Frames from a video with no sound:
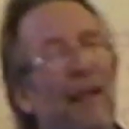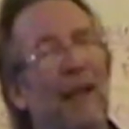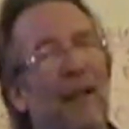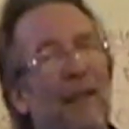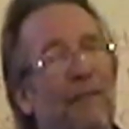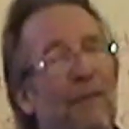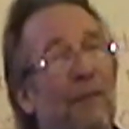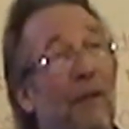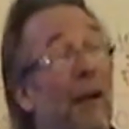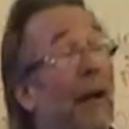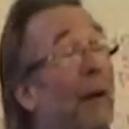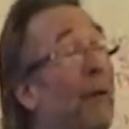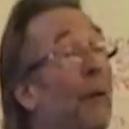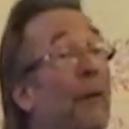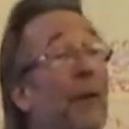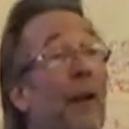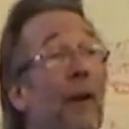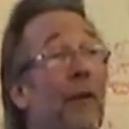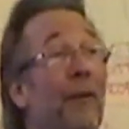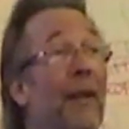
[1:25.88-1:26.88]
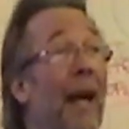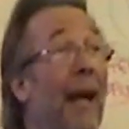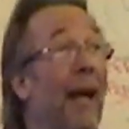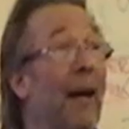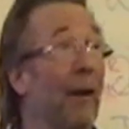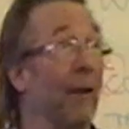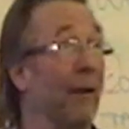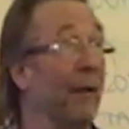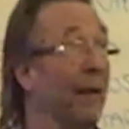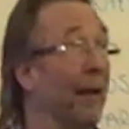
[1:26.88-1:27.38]
a head for it. Although
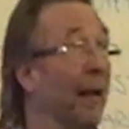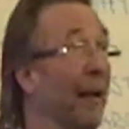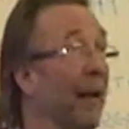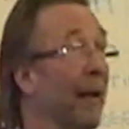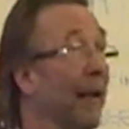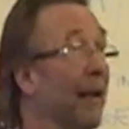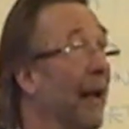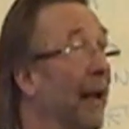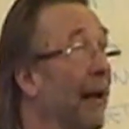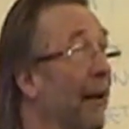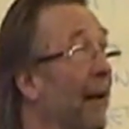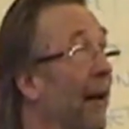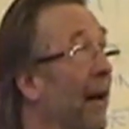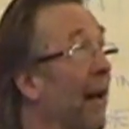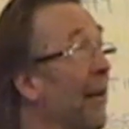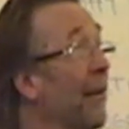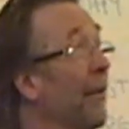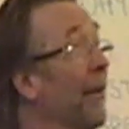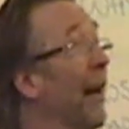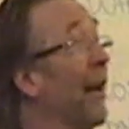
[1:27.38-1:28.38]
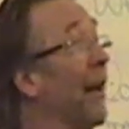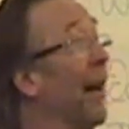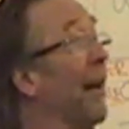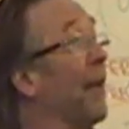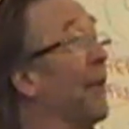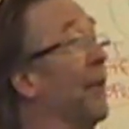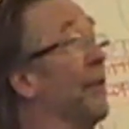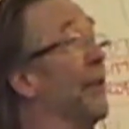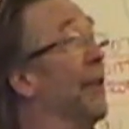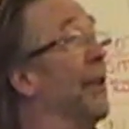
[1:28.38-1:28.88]
now
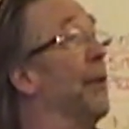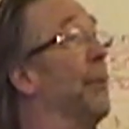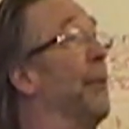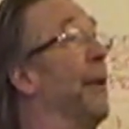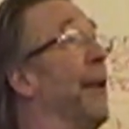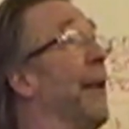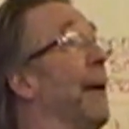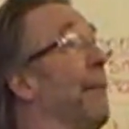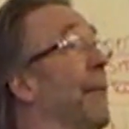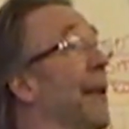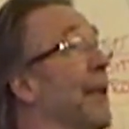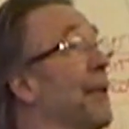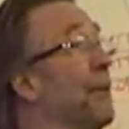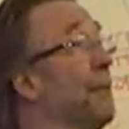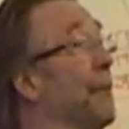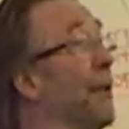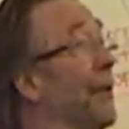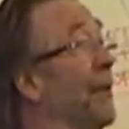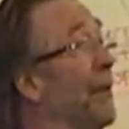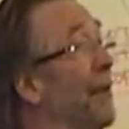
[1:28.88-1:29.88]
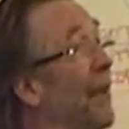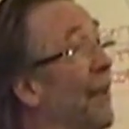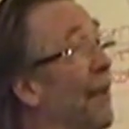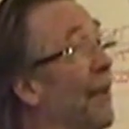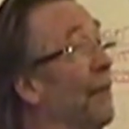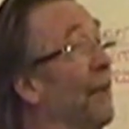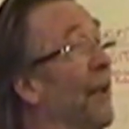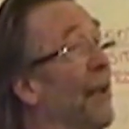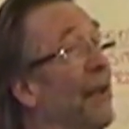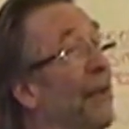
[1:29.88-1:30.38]
I could deal with that much more
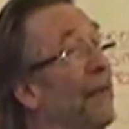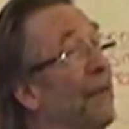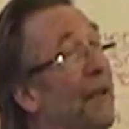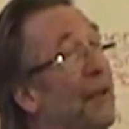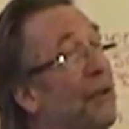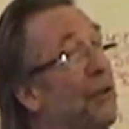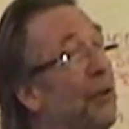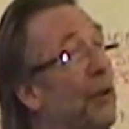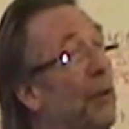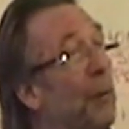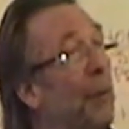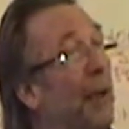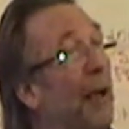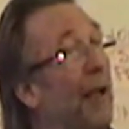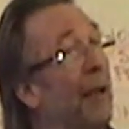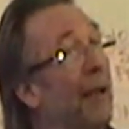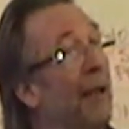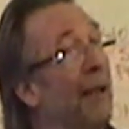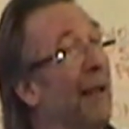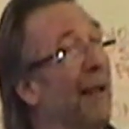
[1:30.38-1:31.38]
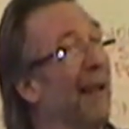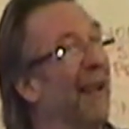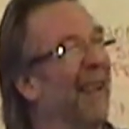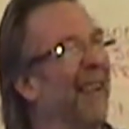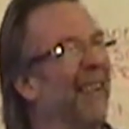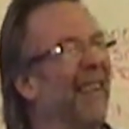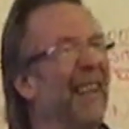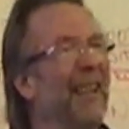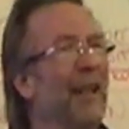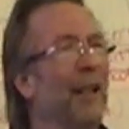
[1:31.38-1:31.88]
in a visual way.
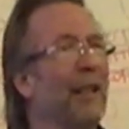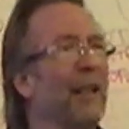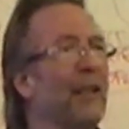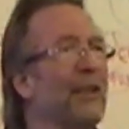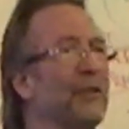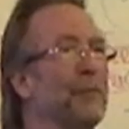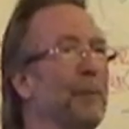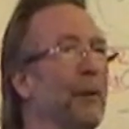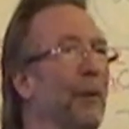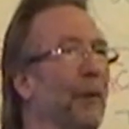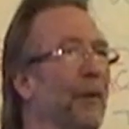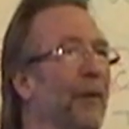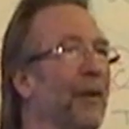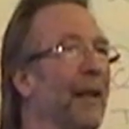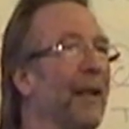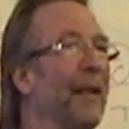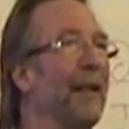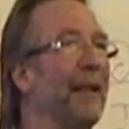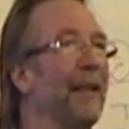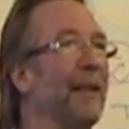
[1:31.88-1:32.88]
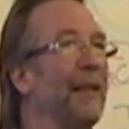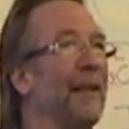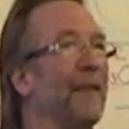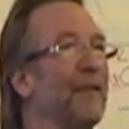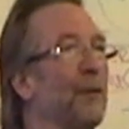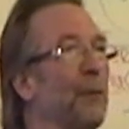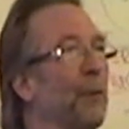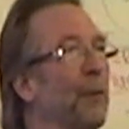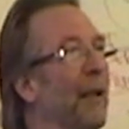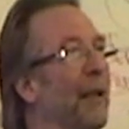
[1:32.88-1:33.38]
I think, because we all think in
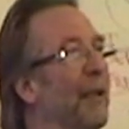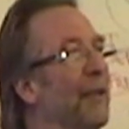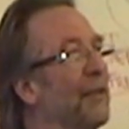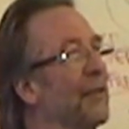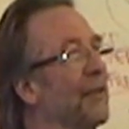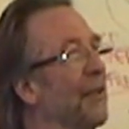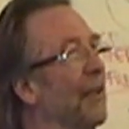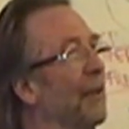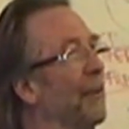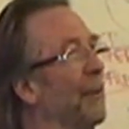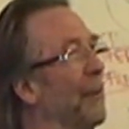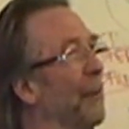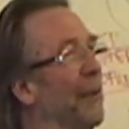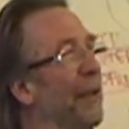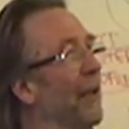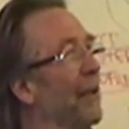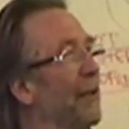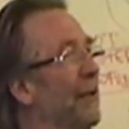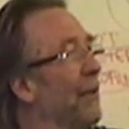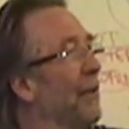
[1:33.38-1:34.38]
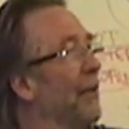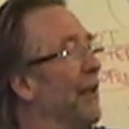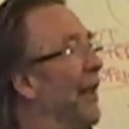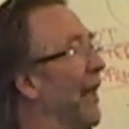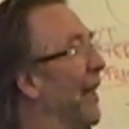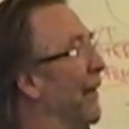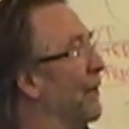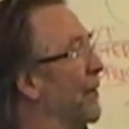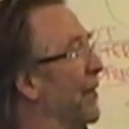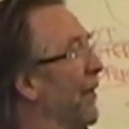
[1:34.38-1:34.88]
different ways, don't we? We're not good at
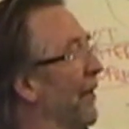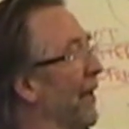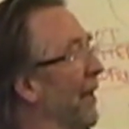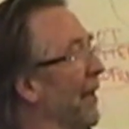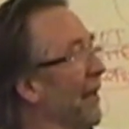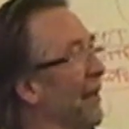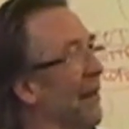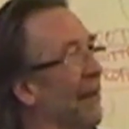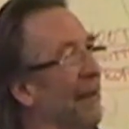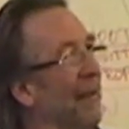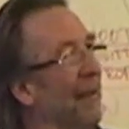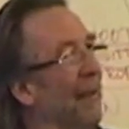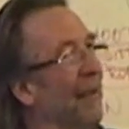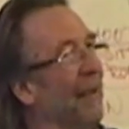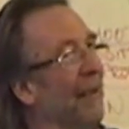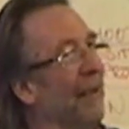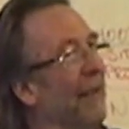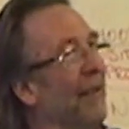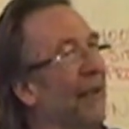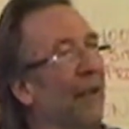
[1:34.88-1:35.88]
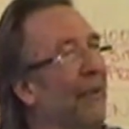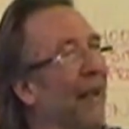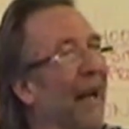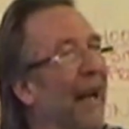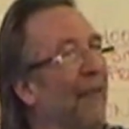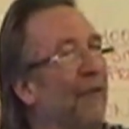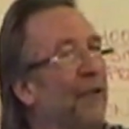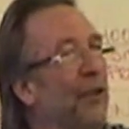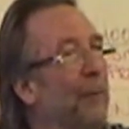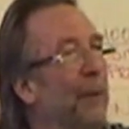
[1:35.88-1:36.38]
everything. You don't
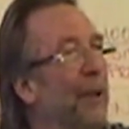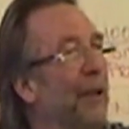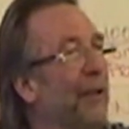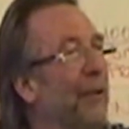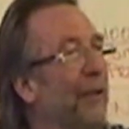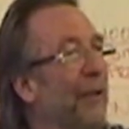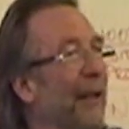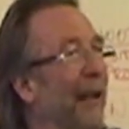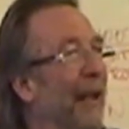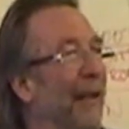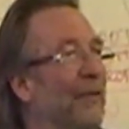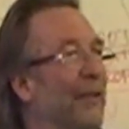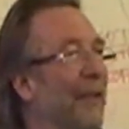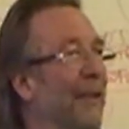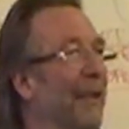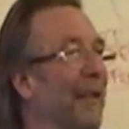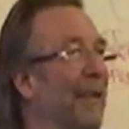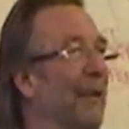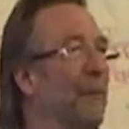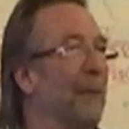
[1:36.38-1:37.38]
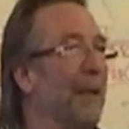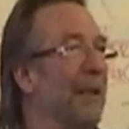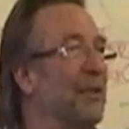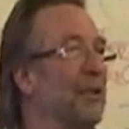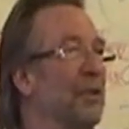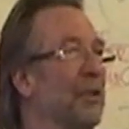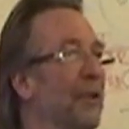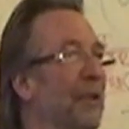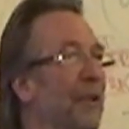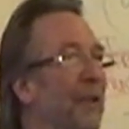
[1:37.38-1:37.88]
have to be good at everything, why
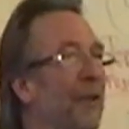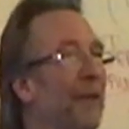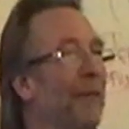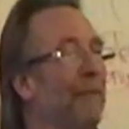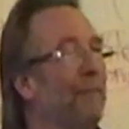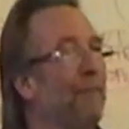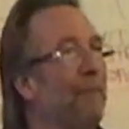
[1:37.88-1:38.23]
should you?